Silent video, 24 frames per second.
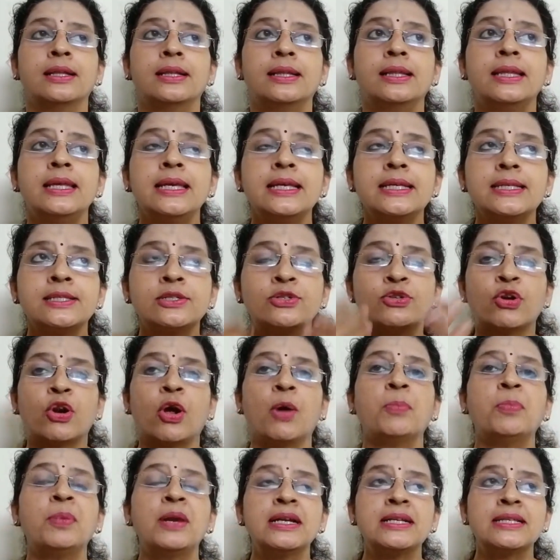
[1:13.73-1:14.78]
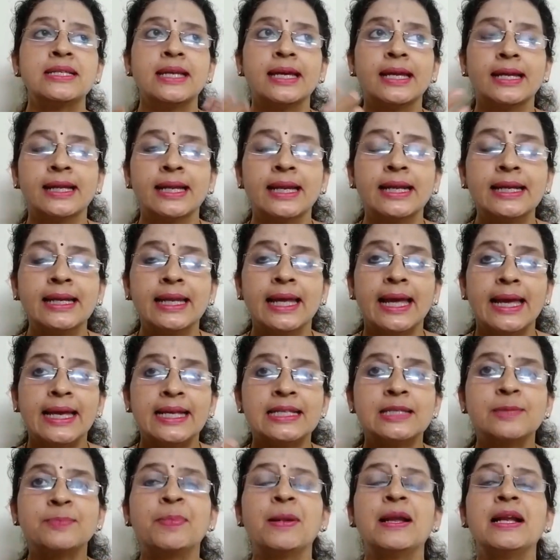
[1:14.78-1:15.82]
these droplets can get
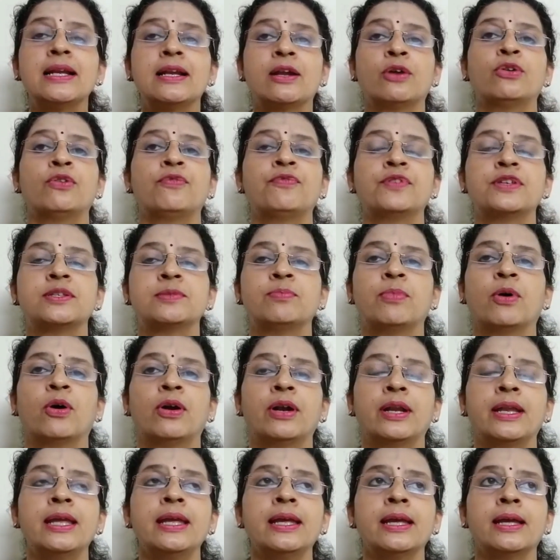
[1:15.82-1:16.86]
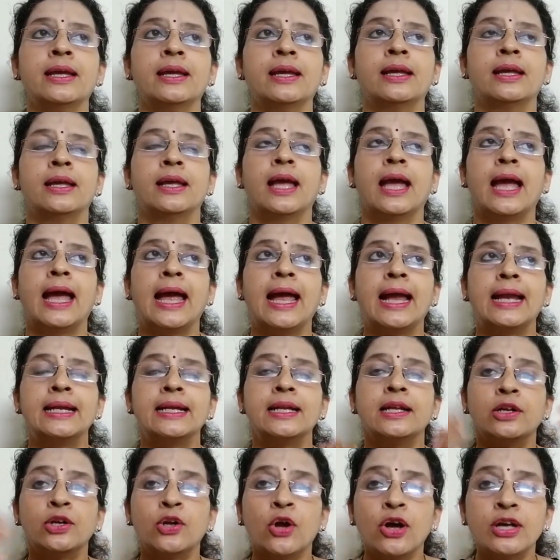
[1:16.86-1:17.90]
expelled out of his body
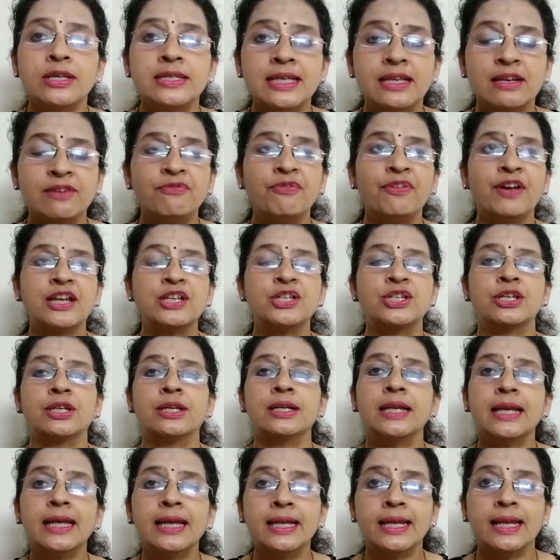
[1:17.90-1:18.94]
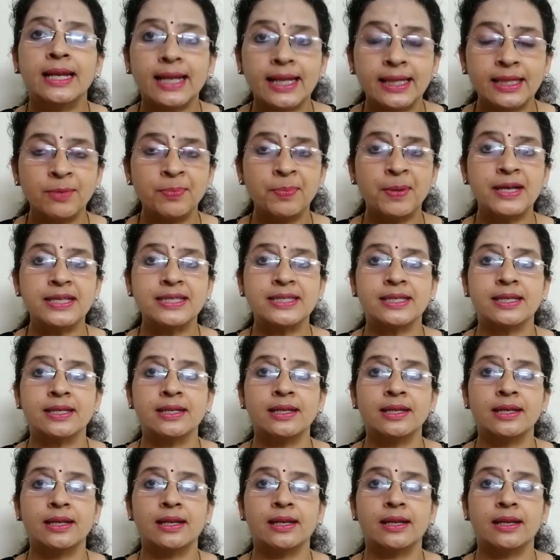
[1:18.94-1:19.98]
and cause infection in another
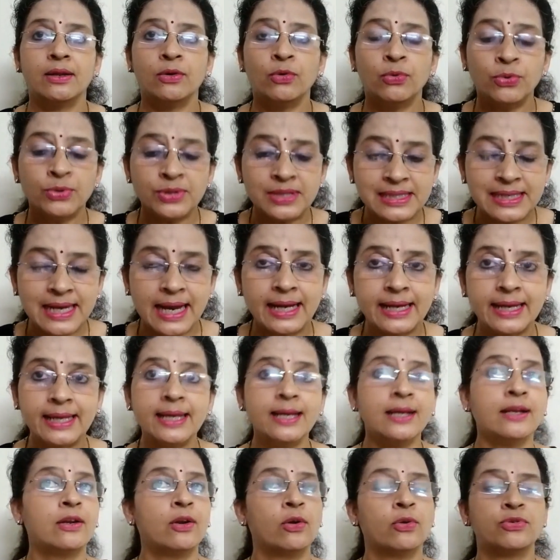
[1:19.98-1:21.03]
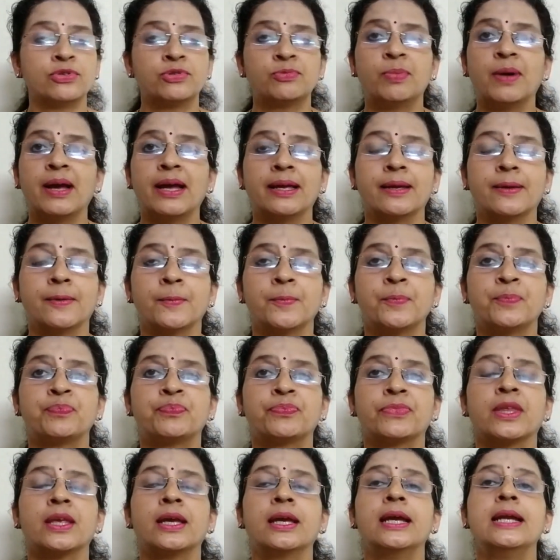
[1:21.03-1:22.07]
person who is standing close by.
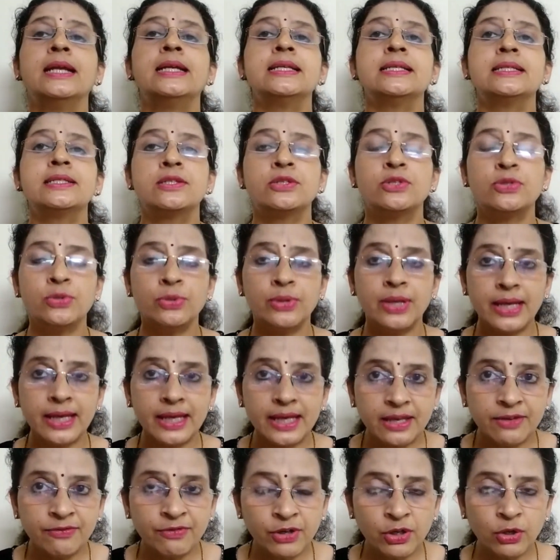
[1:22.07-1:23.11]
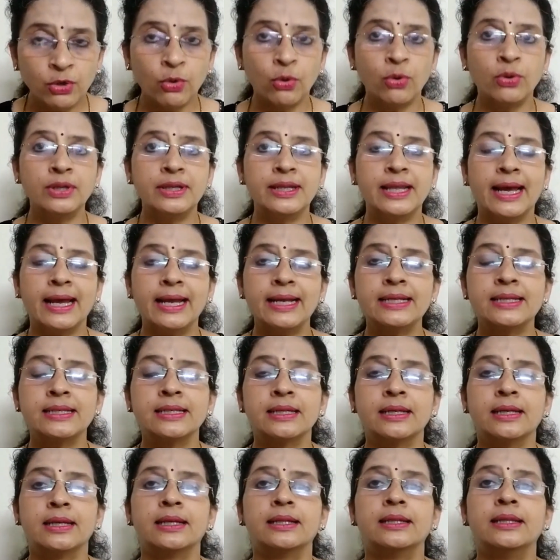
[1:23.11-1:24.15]
It is today even known that
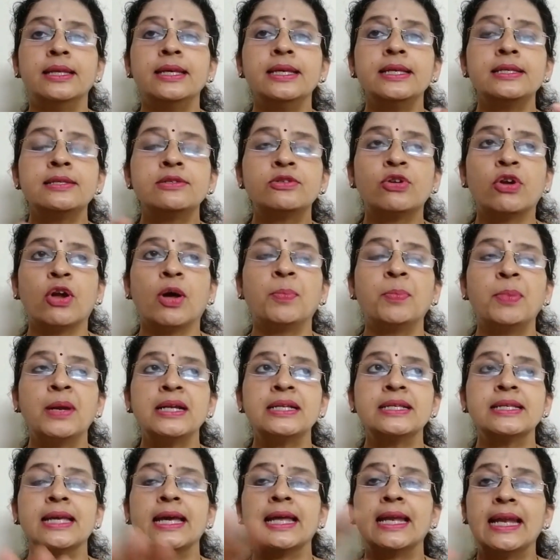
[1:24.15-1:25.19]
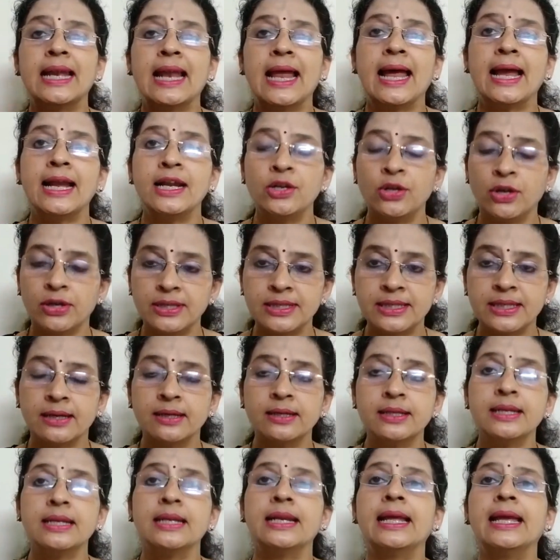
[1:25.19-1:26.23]
these droplets can land on
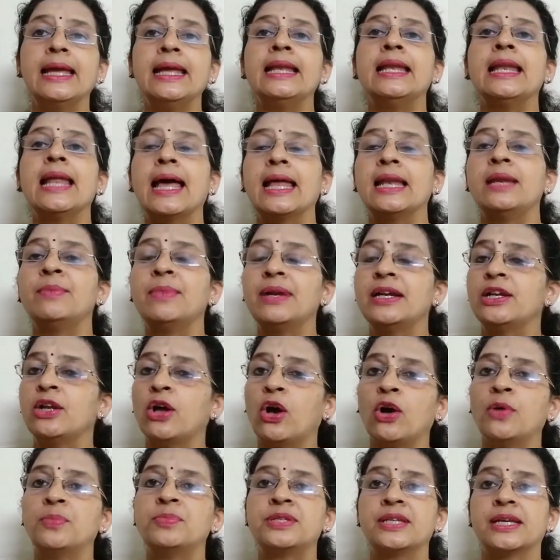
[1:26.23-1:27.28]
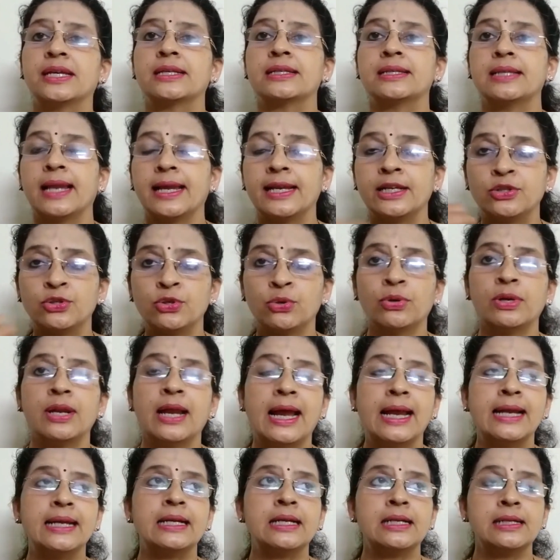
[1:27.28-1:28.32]
certain inanimate objects like door
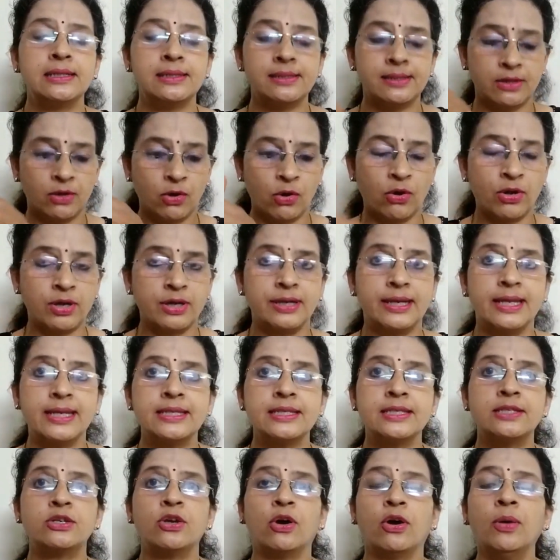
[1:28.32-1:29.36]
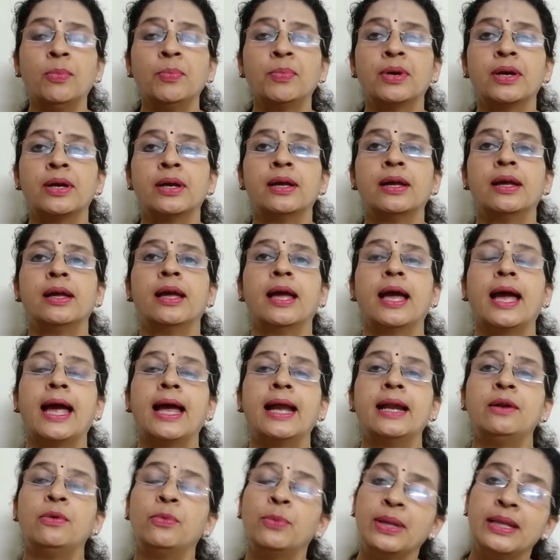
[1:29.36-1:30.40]
handles or desktop
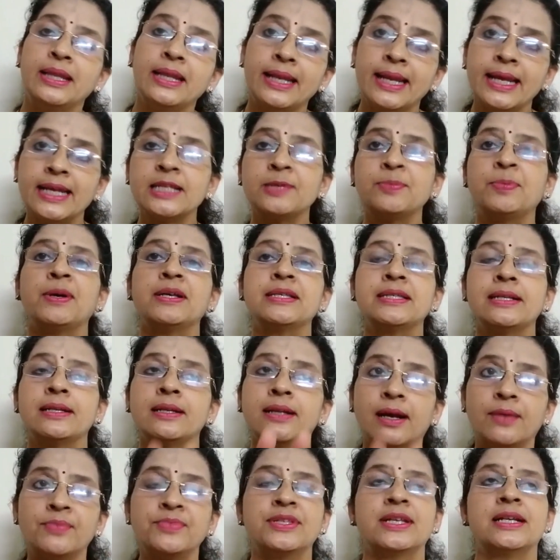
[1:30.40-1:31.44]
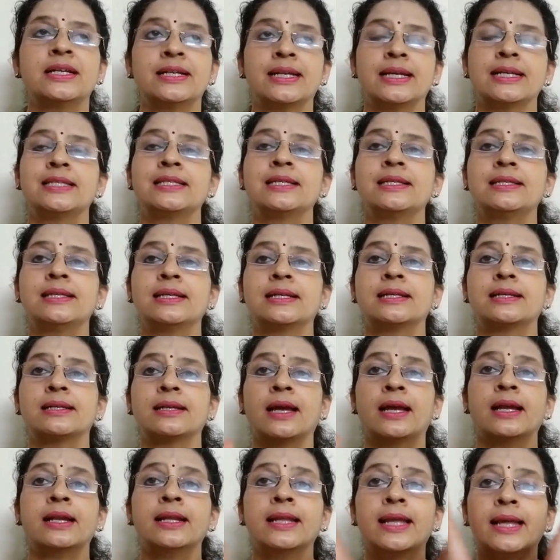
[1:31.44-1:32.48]
and when the next person comes and touches it
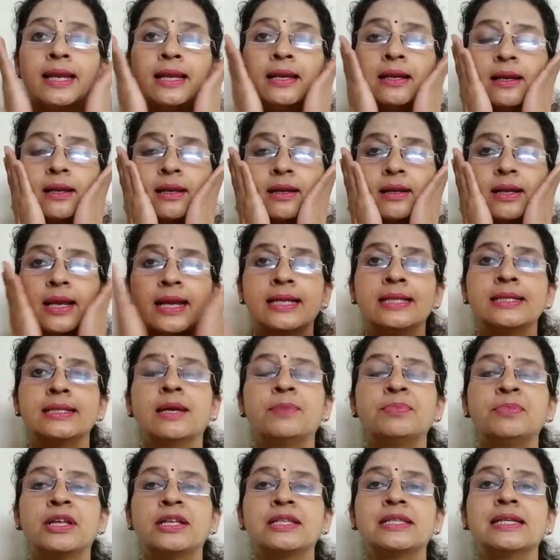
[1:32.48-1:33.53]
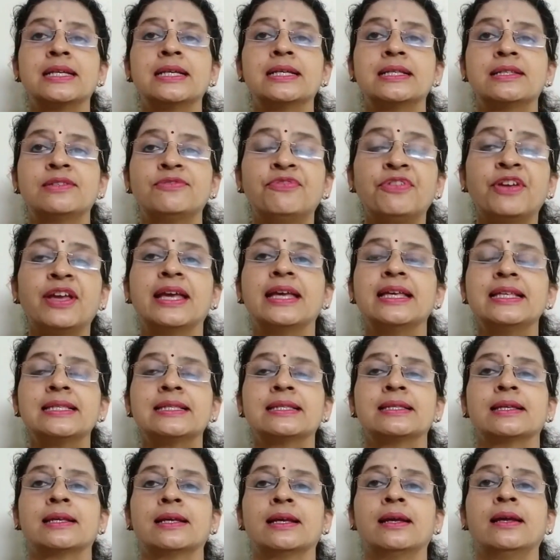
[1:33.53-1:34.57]
and then ends up touching his
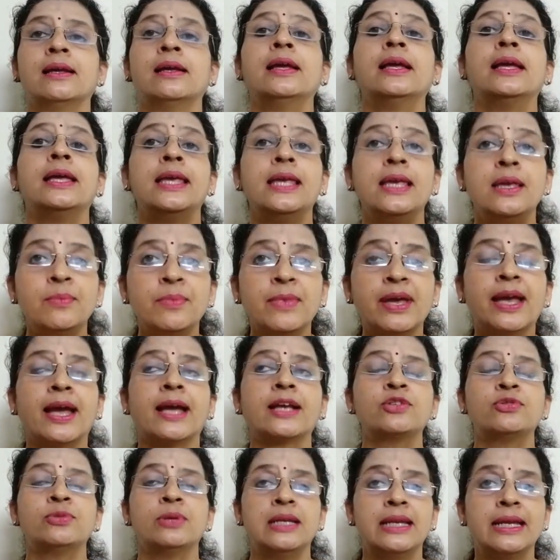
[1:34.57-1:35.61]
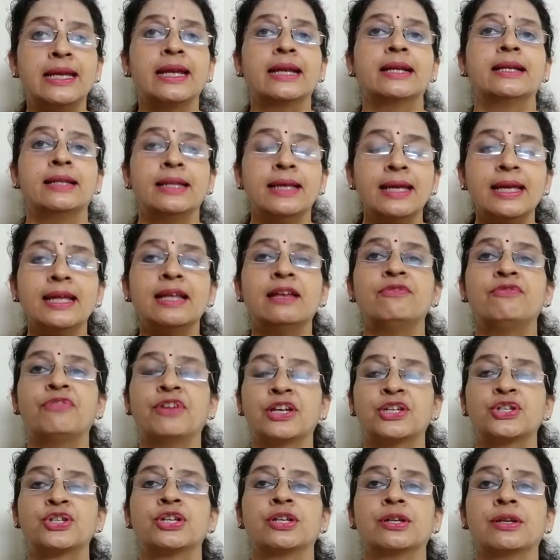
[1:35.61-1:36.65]
face, he may actually get the
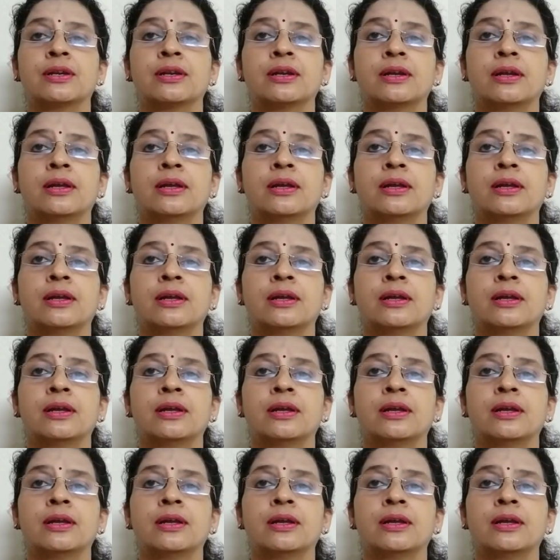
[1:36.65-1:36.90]
infection.